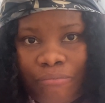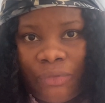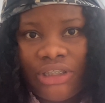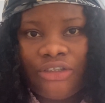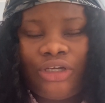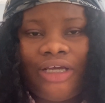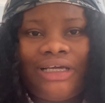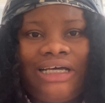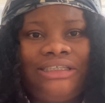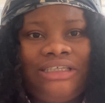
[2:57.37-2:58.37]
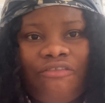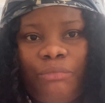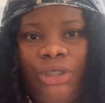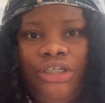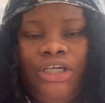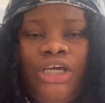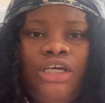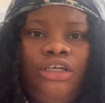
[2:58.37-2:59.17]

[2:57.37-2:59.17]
money.